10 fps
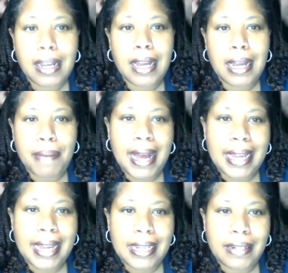uh,
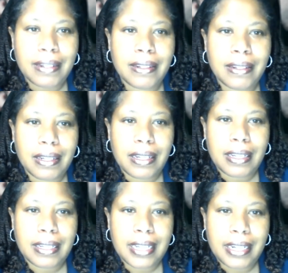buy in,
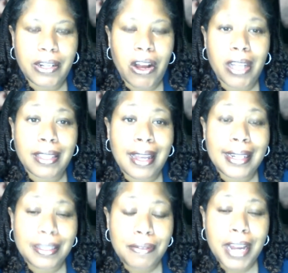uh, in an
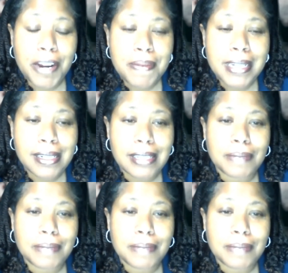online environment?